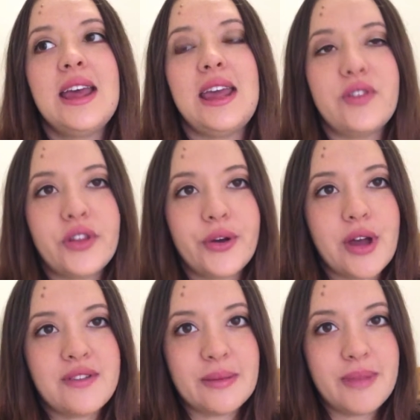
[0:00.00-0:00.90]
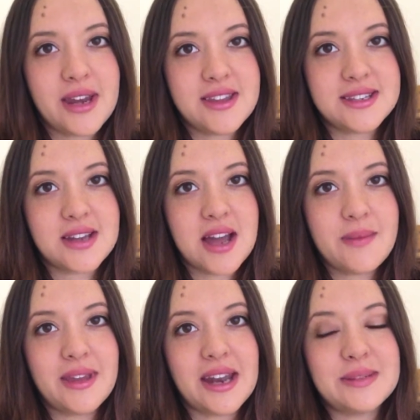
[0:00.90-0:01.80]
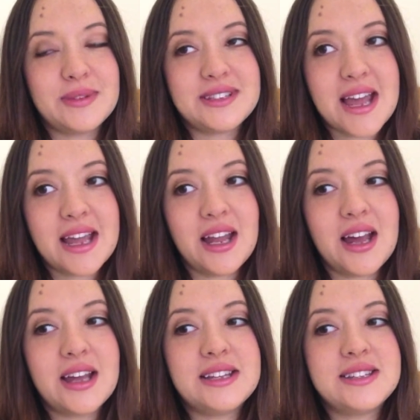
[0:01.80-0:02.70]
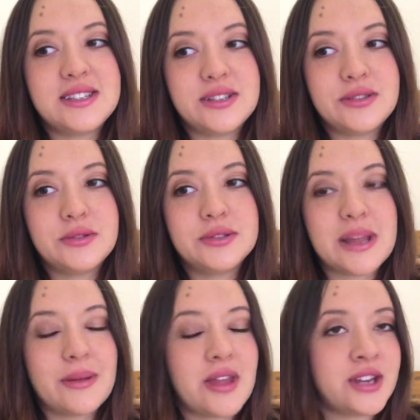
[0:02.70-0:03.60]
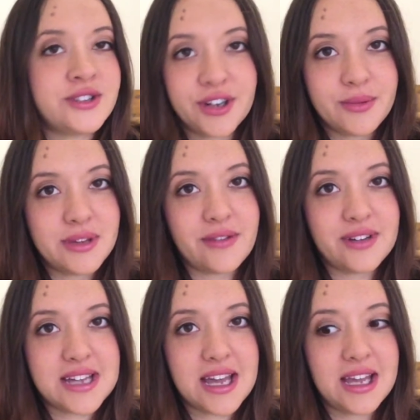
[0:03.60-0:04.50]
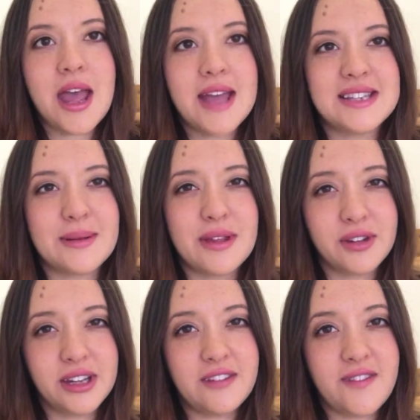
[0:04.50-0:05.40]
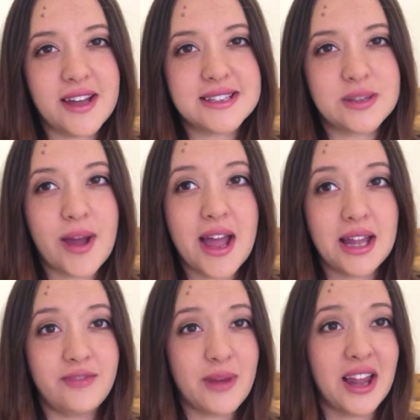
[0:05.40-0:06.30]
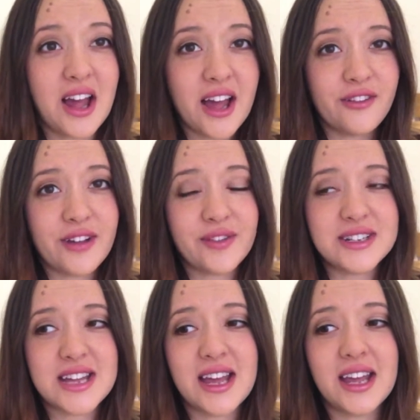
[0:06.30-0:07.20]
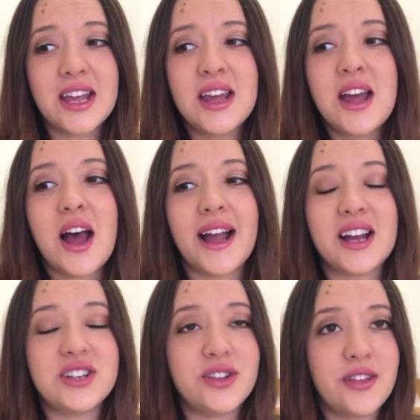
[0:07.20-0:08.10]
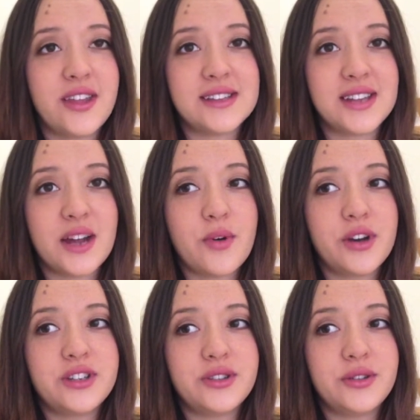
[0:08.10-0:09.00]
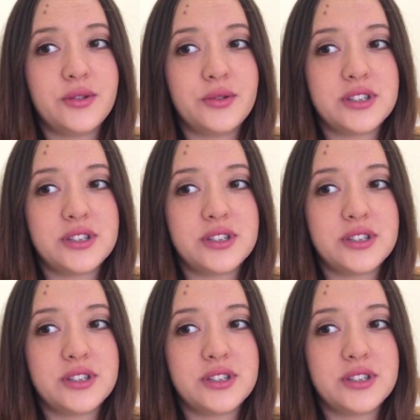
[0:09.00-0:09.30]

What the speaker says: Even though I've done better this time than I did with Taylor, it's still something that I struggle with every day and something that really affects the way I live my life every day. I can't do the things that I want to do all the